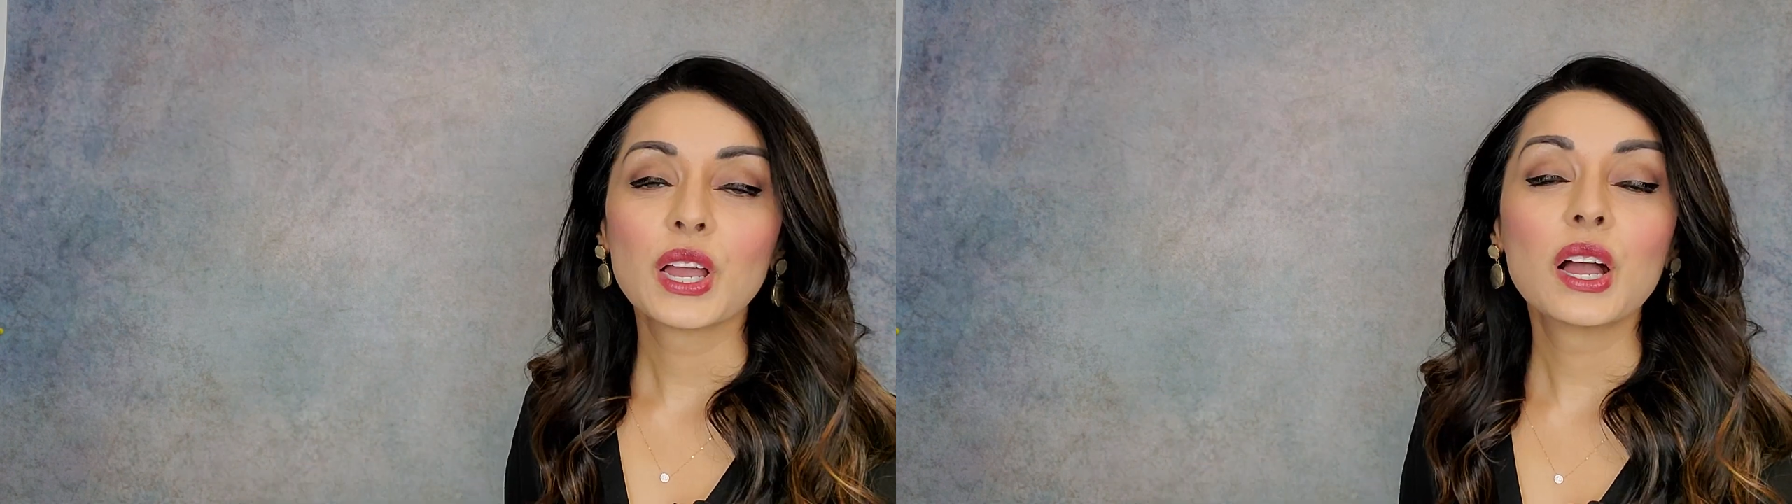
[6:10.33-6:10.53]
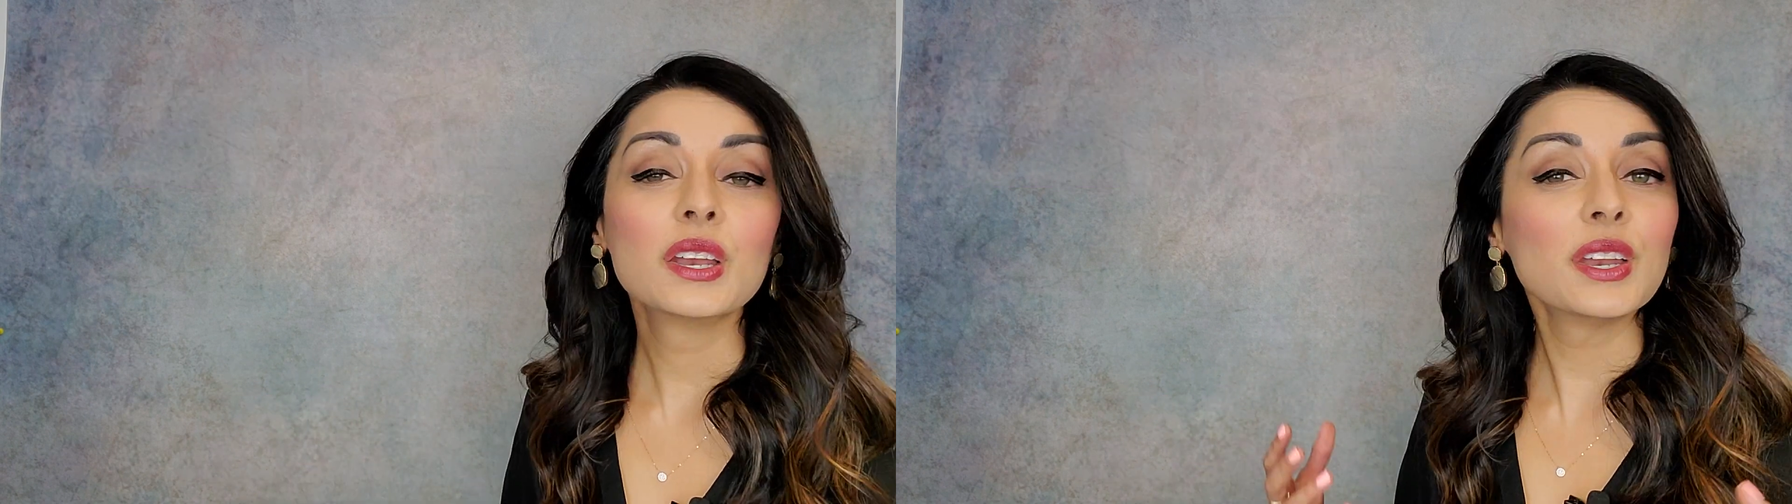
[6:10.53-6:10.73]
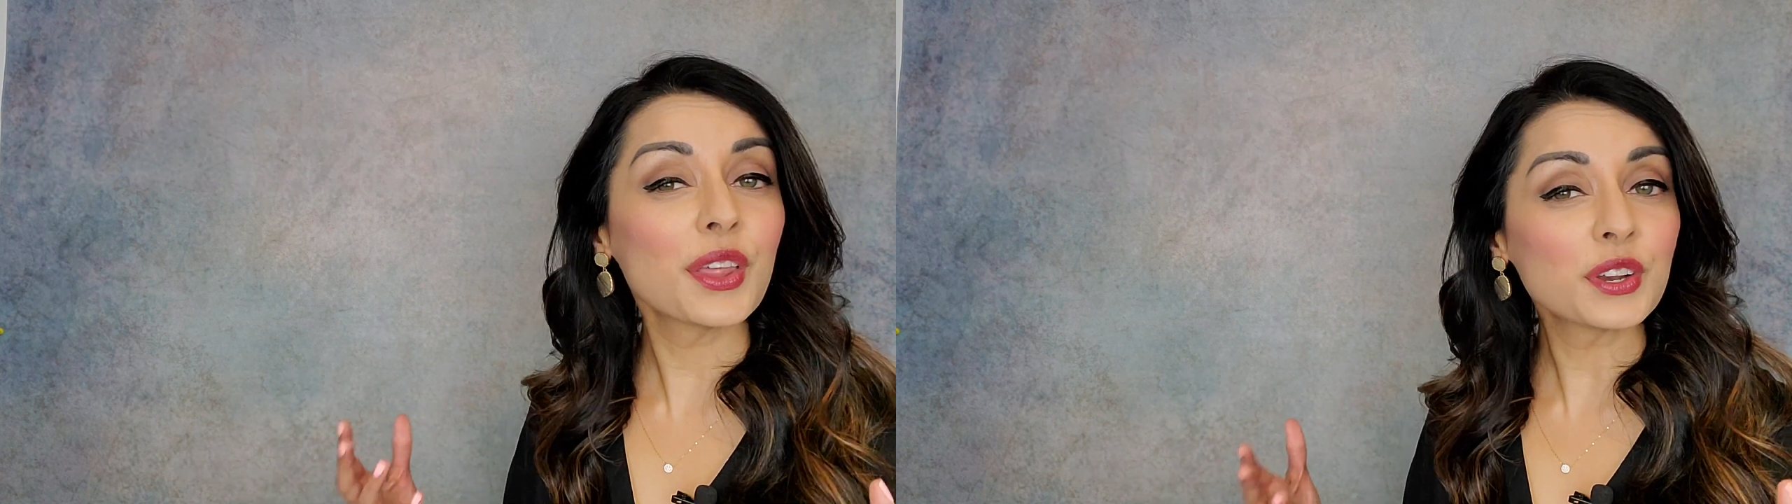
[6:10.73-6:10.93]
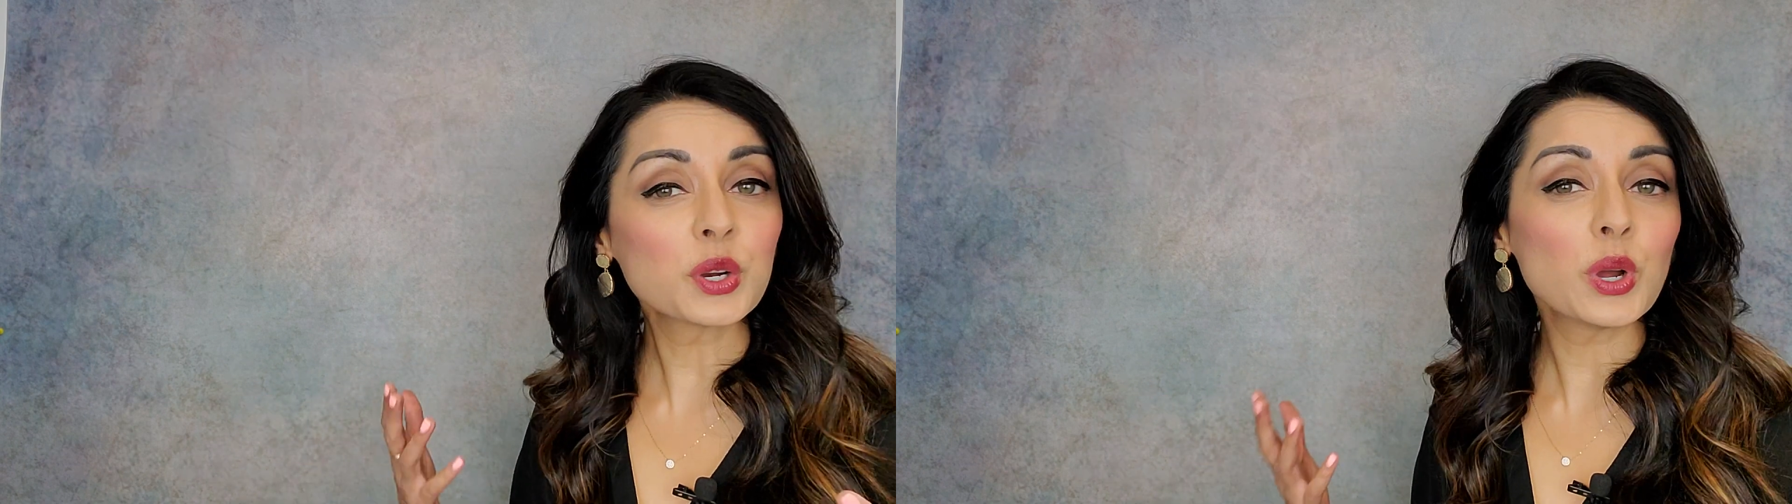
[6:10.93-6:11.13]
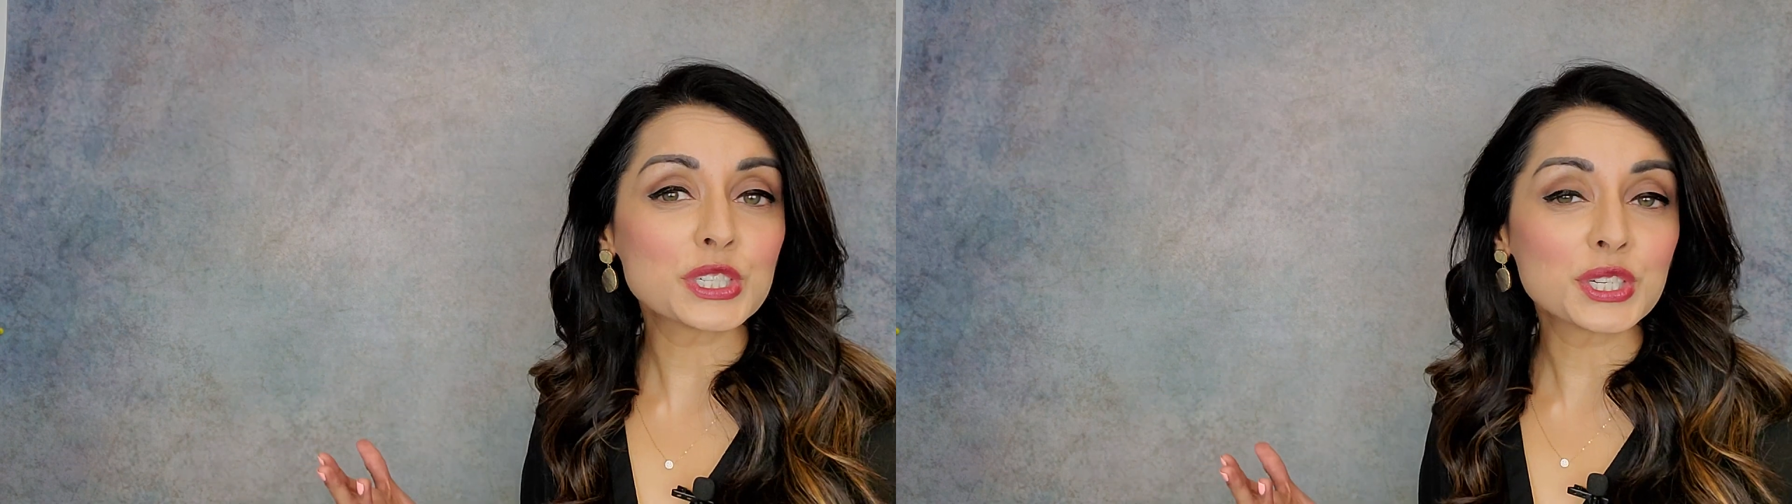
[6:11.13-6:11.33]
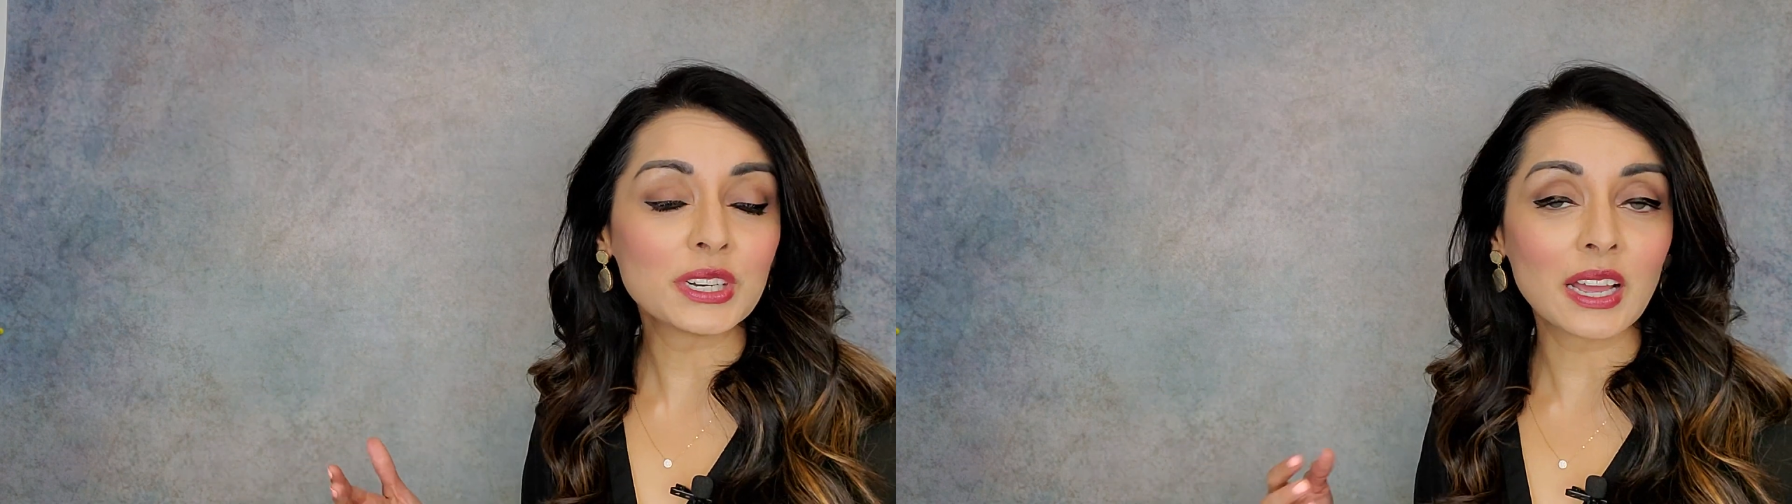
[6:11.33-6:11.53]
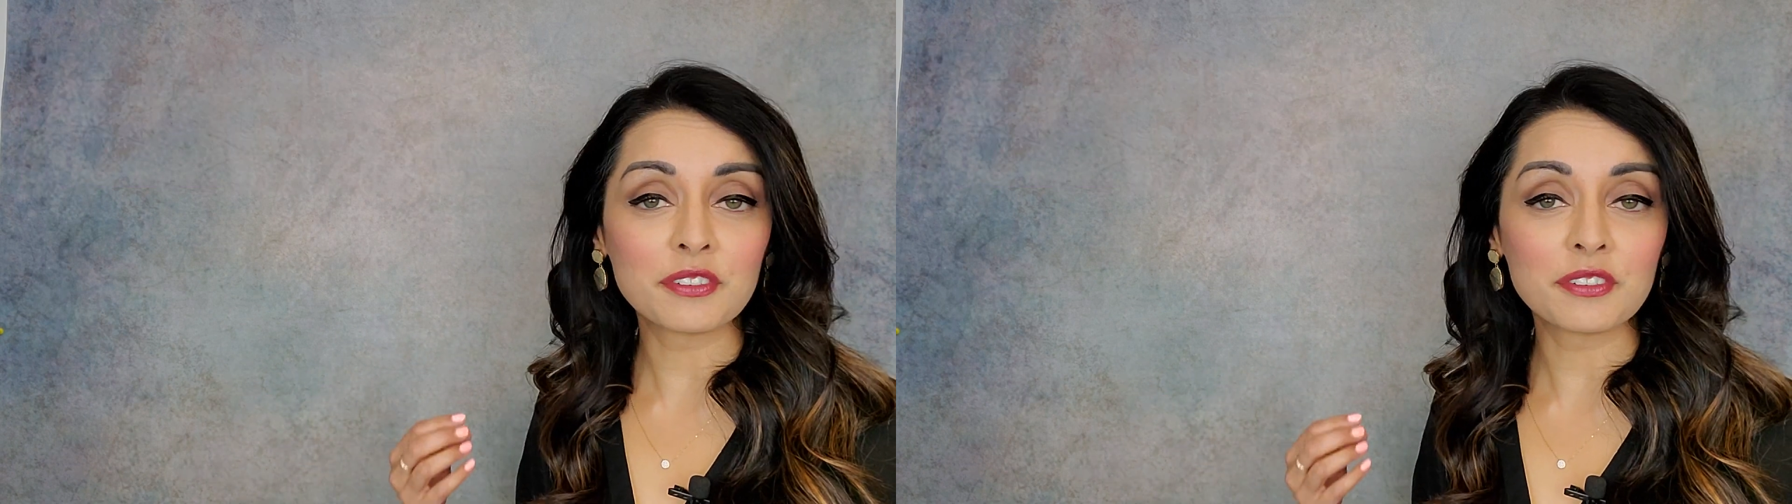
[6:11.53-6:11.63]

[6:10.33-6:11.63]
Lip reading: Another question I